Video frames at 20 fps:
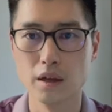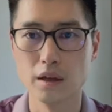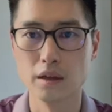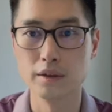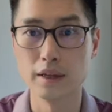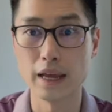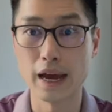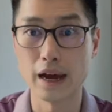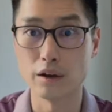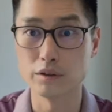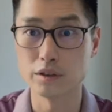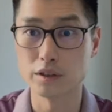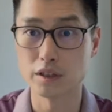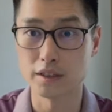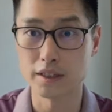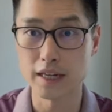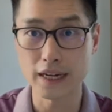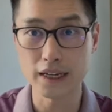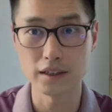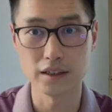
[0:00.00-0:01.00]
Now, the
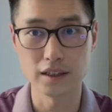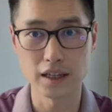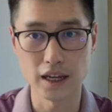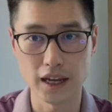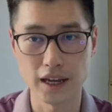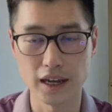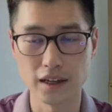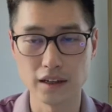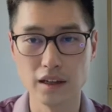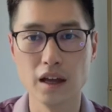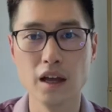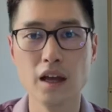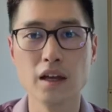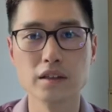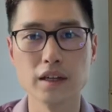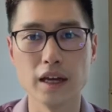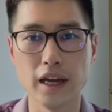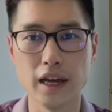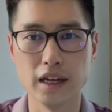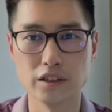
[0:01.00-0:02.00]
second day,
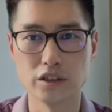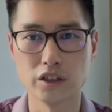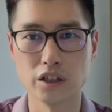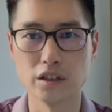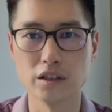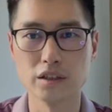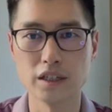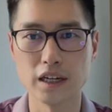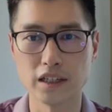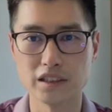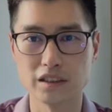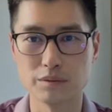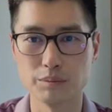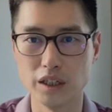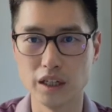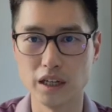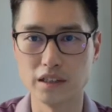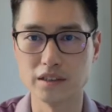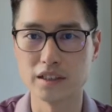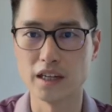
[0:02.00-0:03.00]
the agent texts
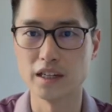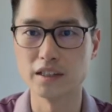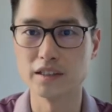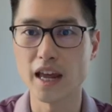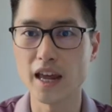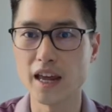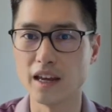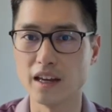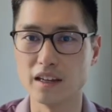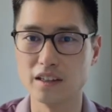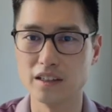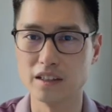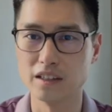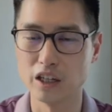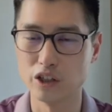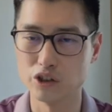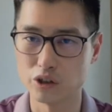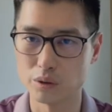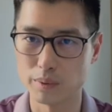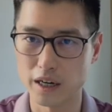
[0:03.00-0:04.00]
me and says, hey,
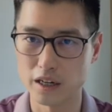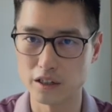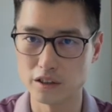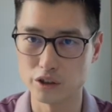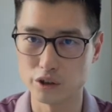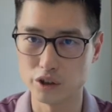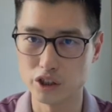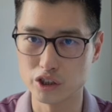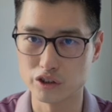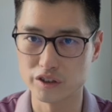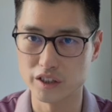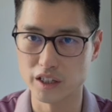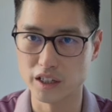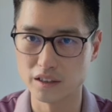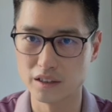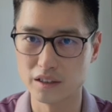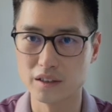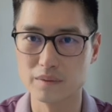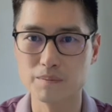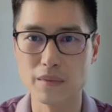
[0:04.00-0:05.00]
is your buyer still
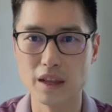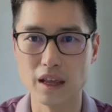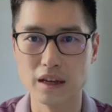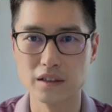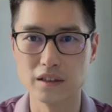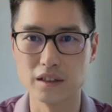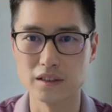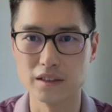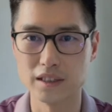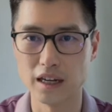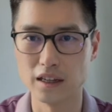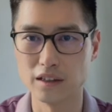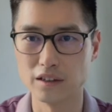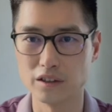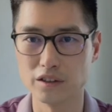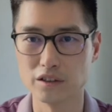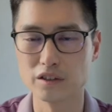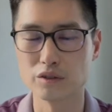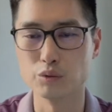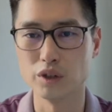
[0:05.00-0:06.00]
interested? The
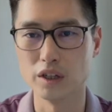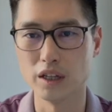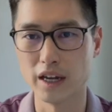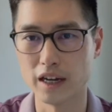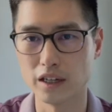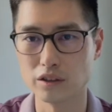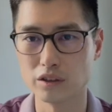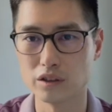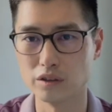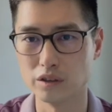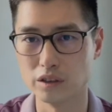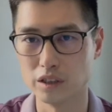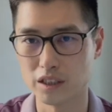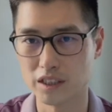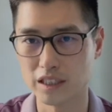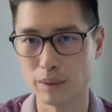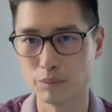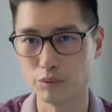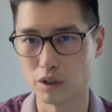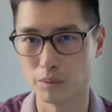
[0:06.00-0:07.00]
sellers would like to
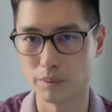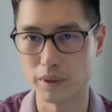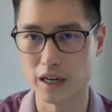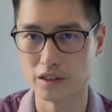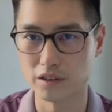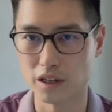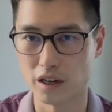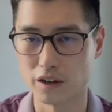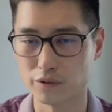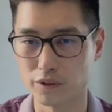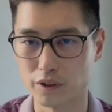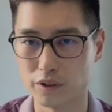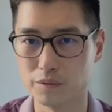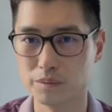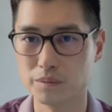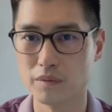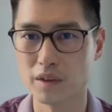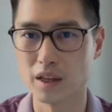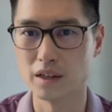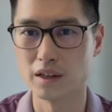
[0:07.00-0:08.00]
accept your buyer's offer.
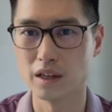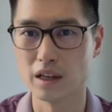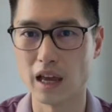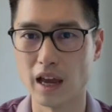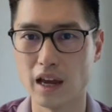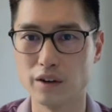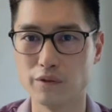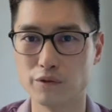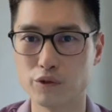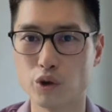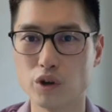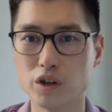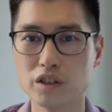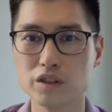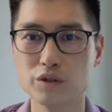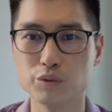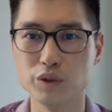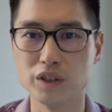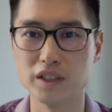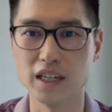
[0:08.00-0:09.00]
And of
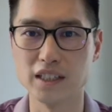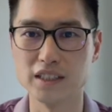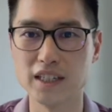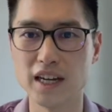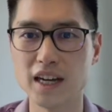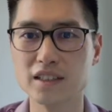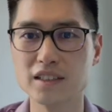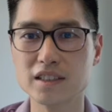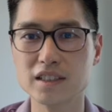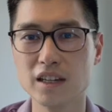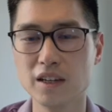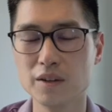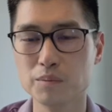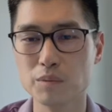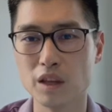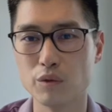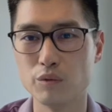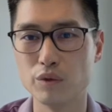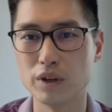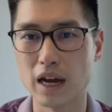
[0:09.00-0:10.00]
course, we said yes.
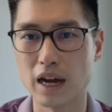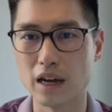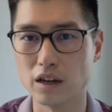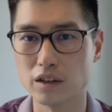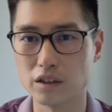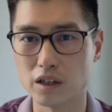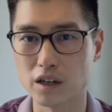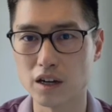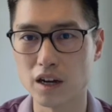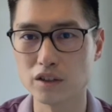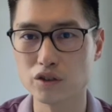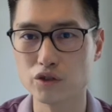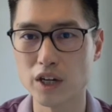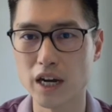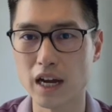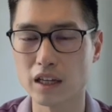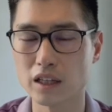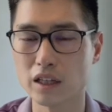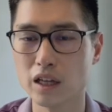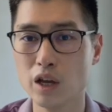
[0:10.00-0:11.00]
We got under
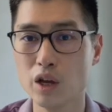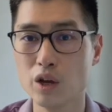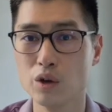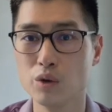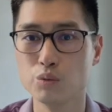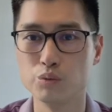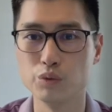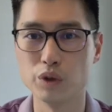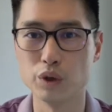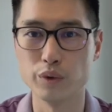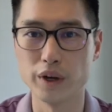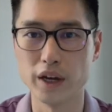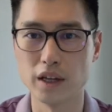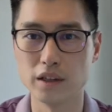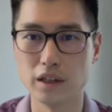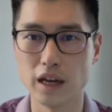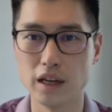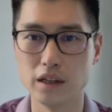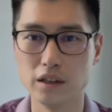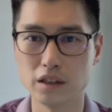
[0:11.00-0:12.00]
contract. We
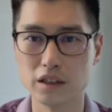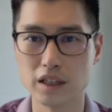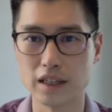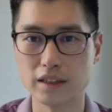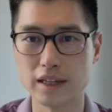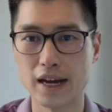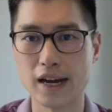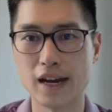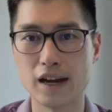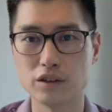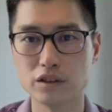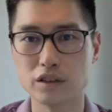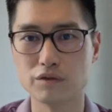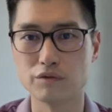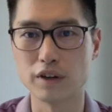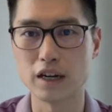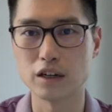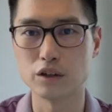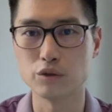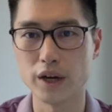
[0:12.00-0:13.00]
went and looked at the house
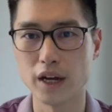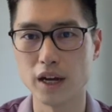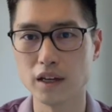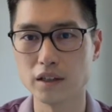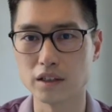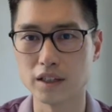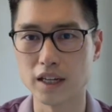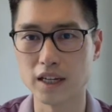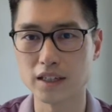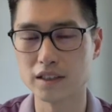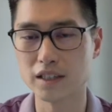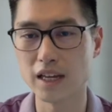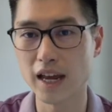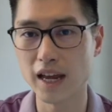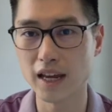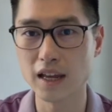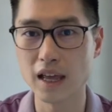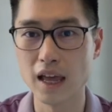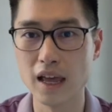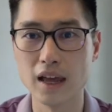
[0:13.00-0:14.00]
right away the next
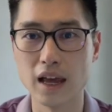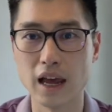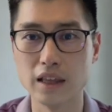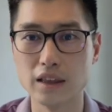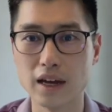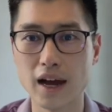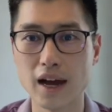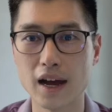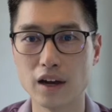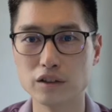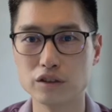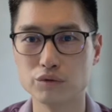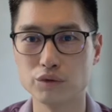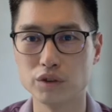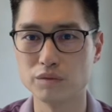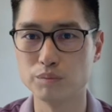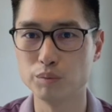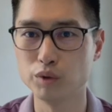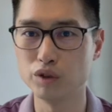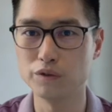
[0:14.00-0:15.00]
day, and the house
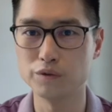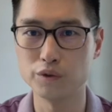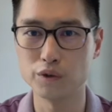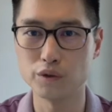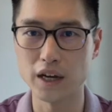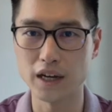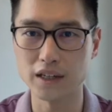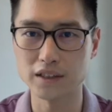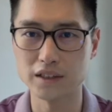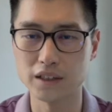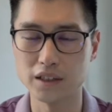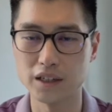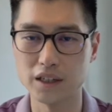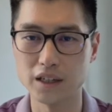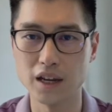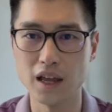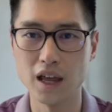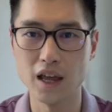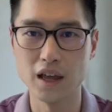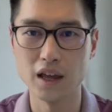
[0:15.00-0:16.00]
was beautiful,
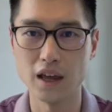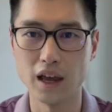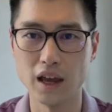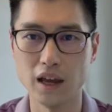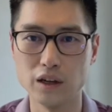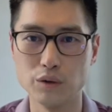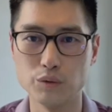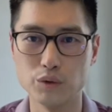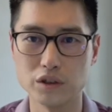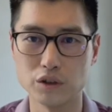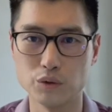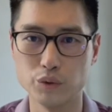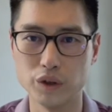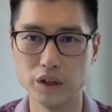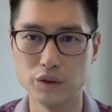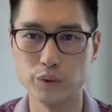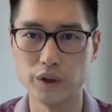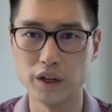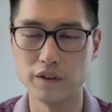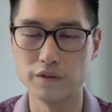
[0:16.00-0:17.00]
excellent, and it was a
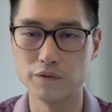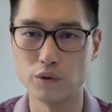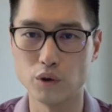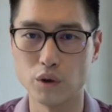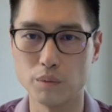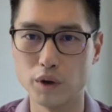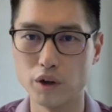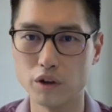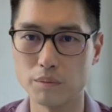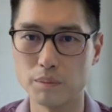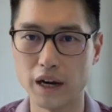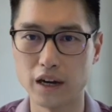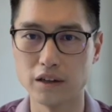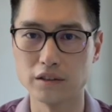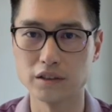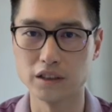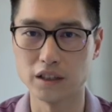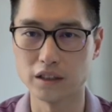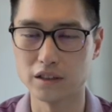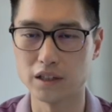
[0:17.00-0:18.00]
win-win for both
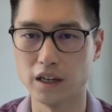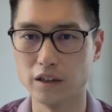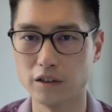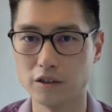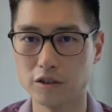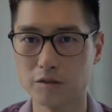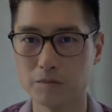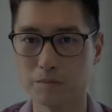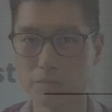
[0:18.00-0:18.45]
buyers and the sellers.